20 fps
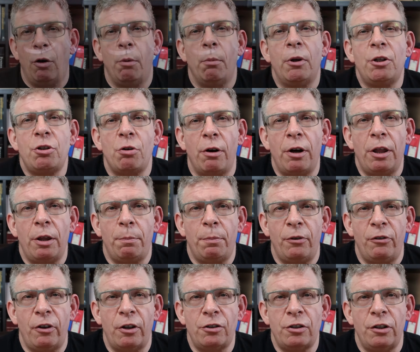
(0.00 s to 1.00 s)
or a majority of the
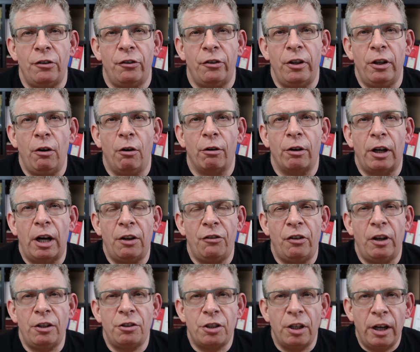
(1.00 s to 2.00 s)
positions in the
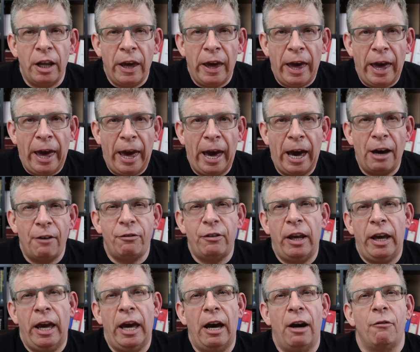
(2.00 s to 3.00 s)
organization have
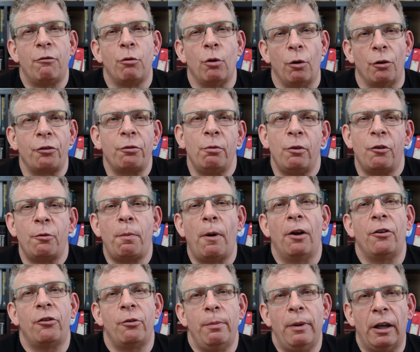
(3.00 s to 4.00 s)
to have roles and
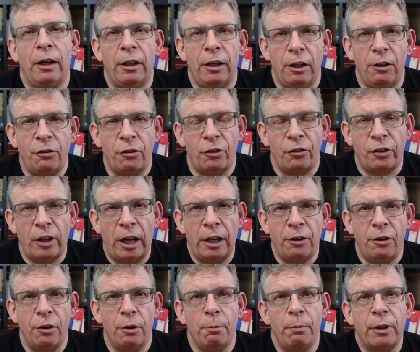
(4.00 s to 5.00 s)
responsibilities
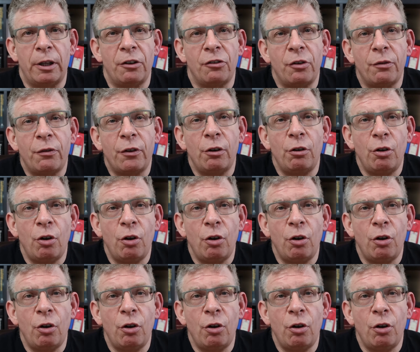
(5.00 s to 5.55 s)
assigned to them because if they're